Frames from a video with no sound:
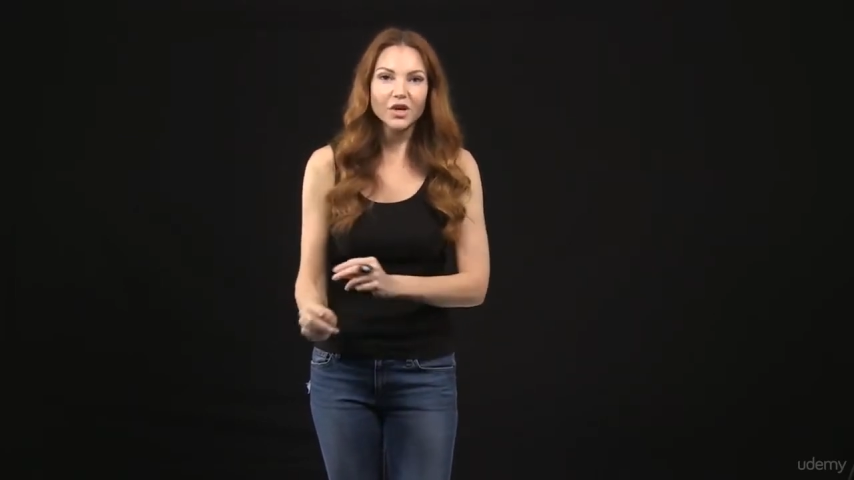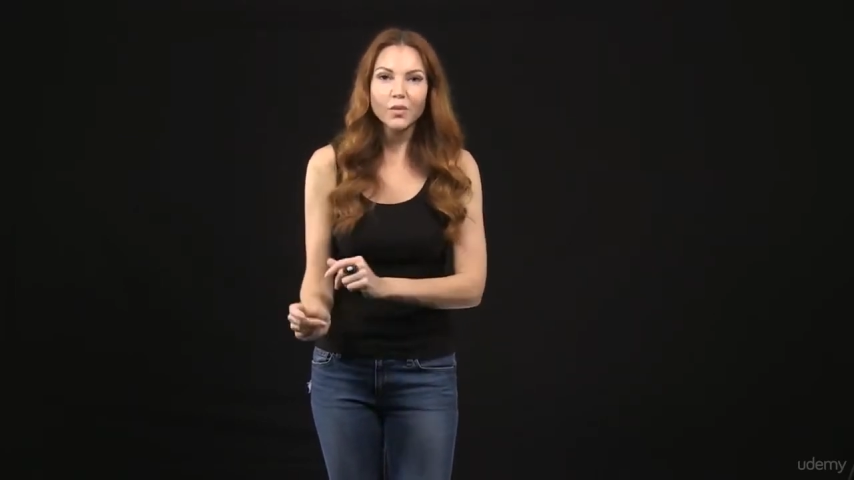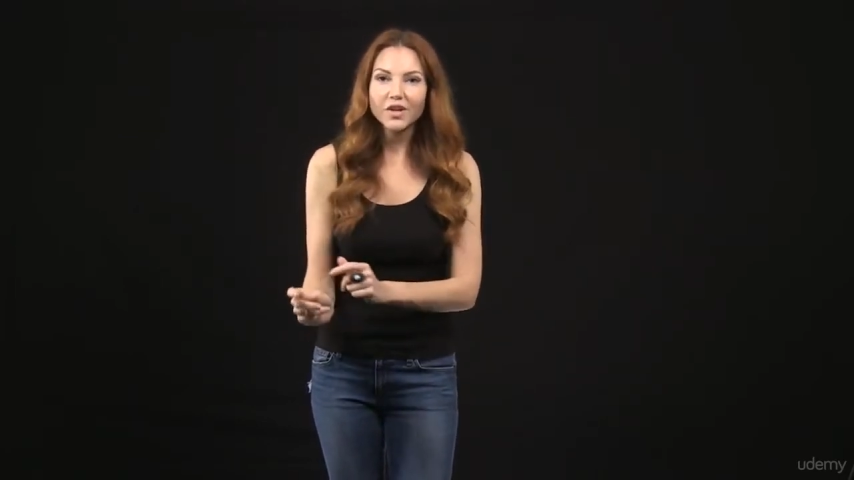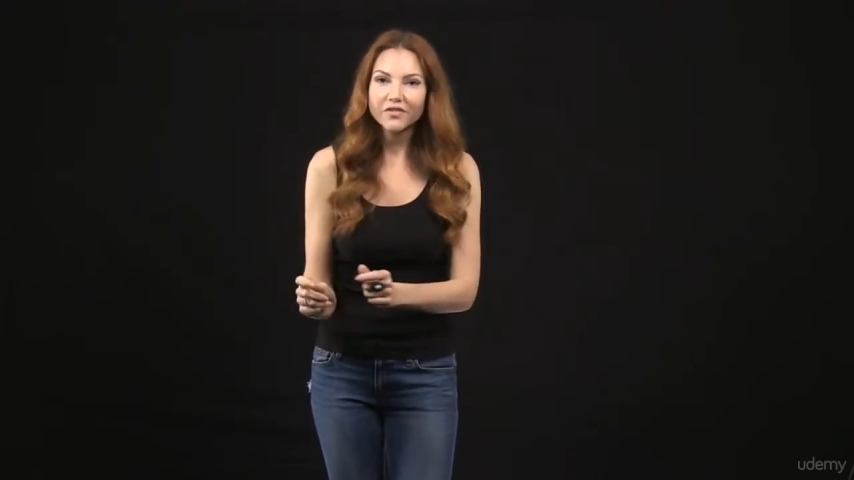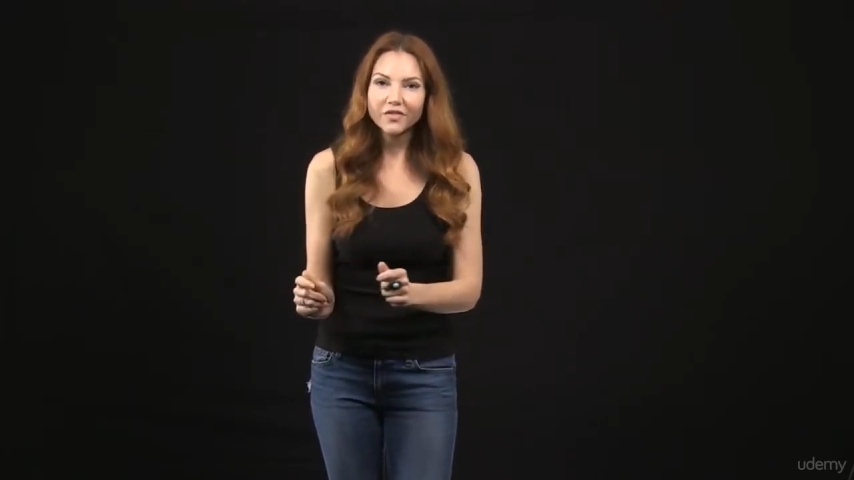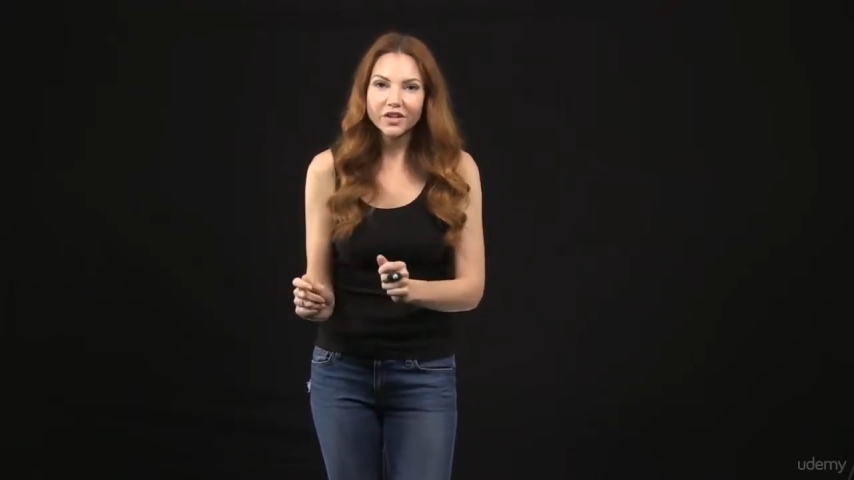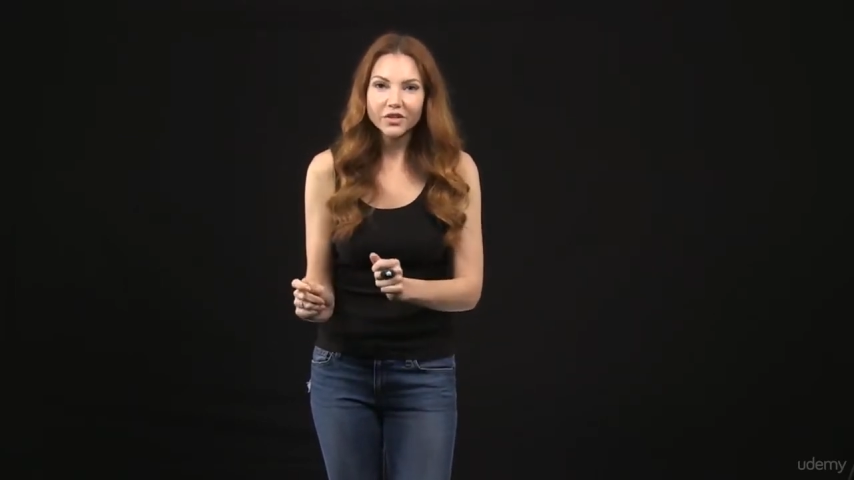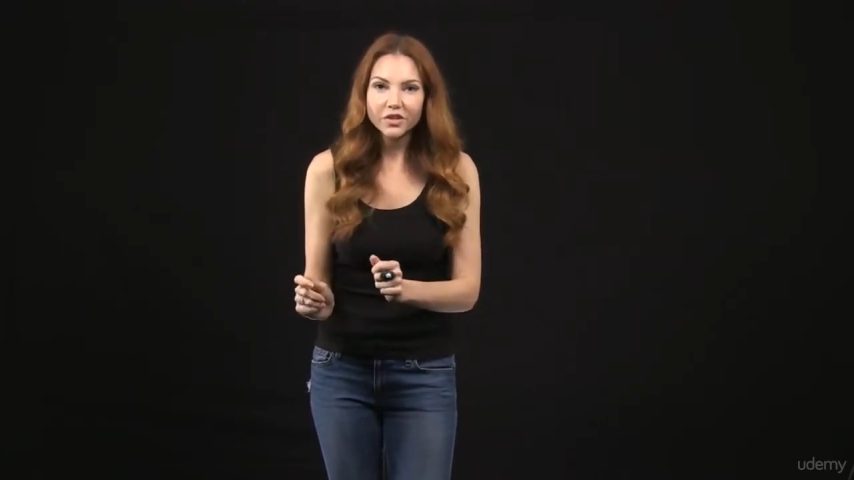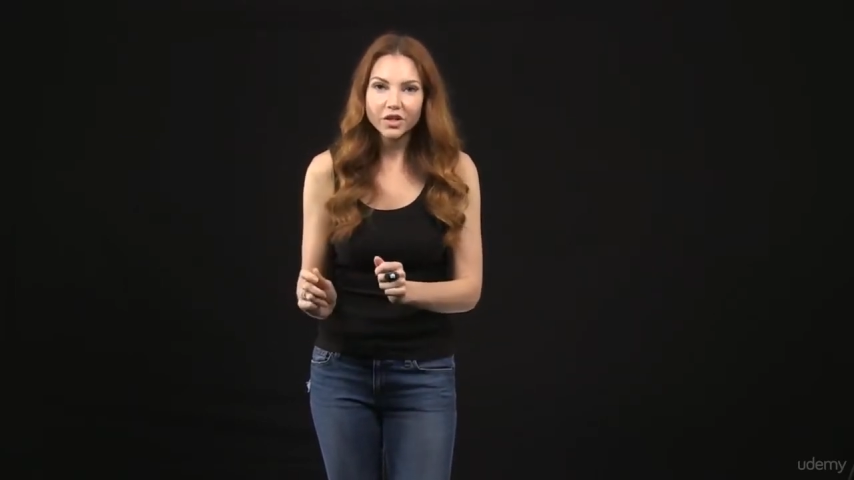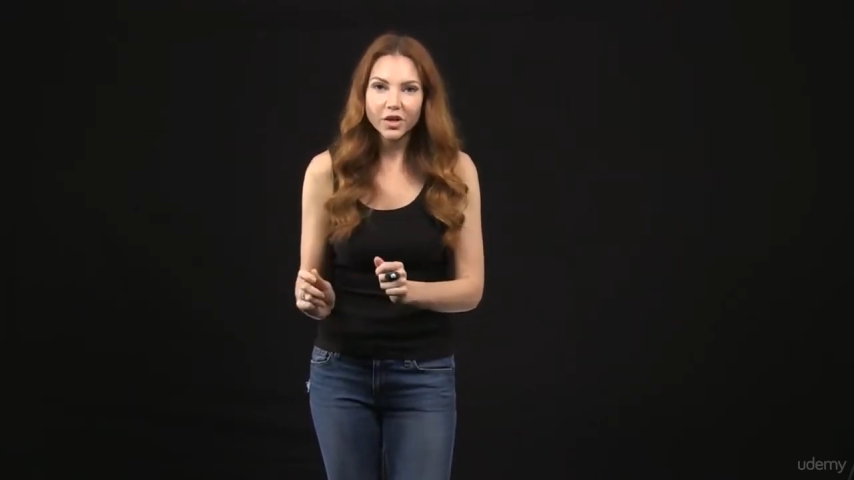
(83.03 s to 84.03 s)
They'll want to
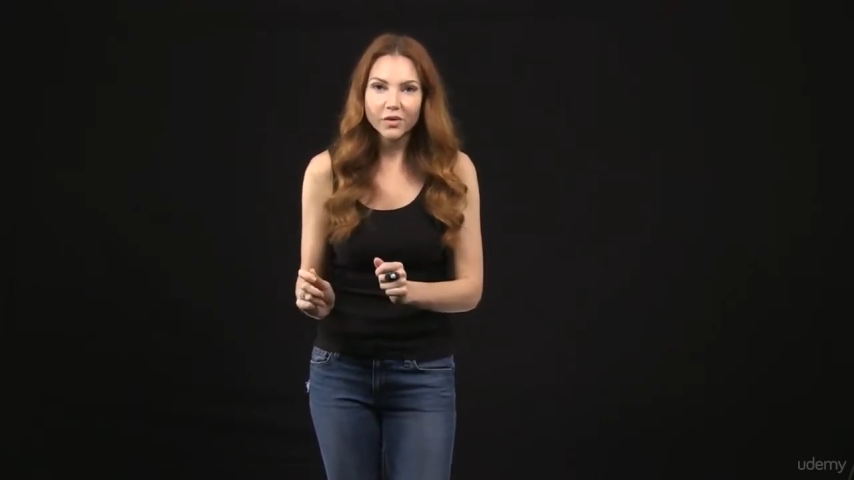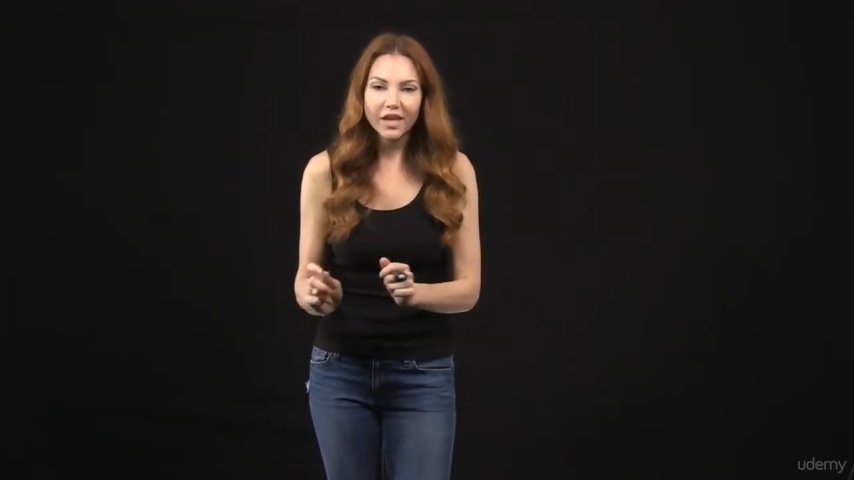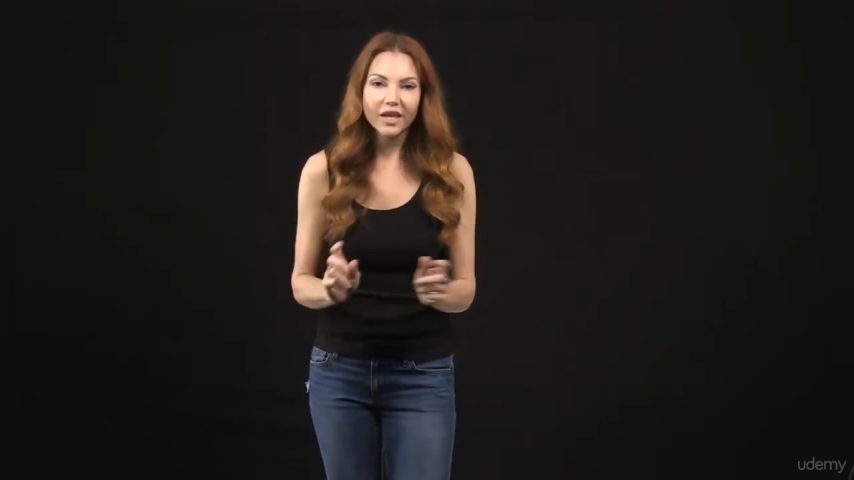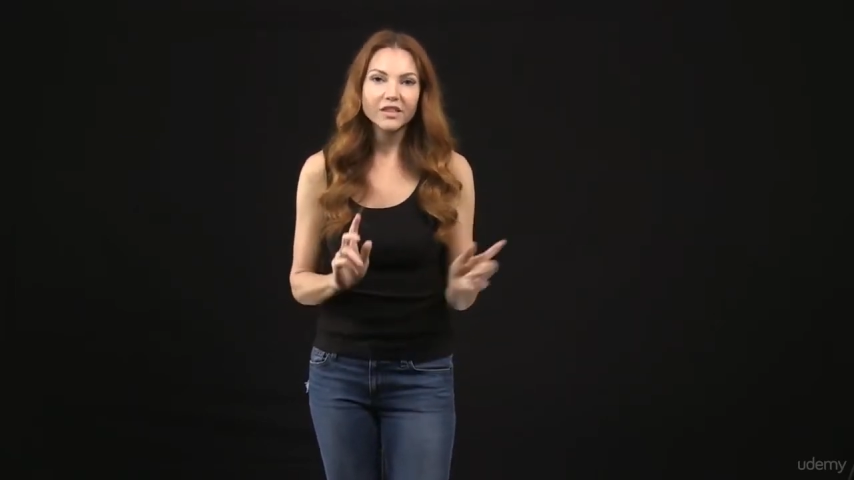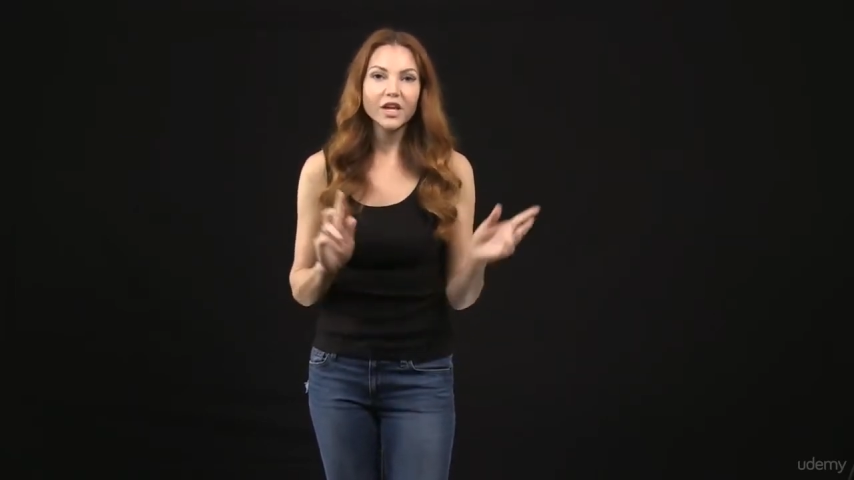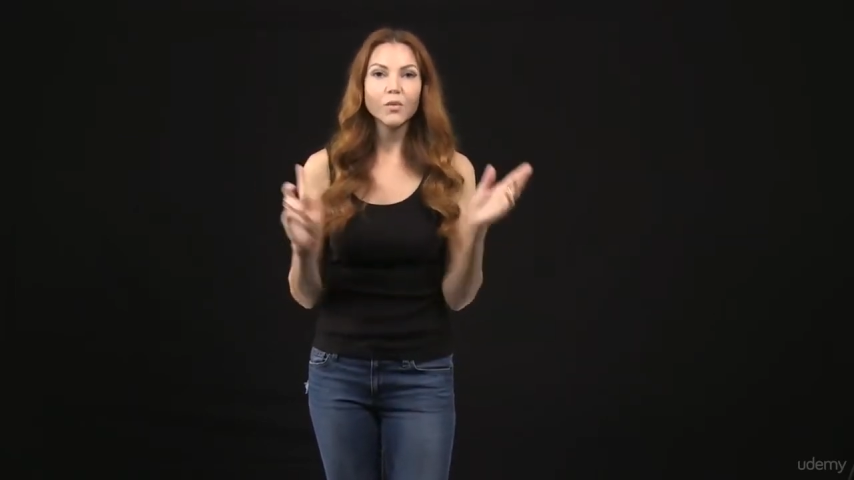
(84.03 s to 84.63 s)
feel the clothing.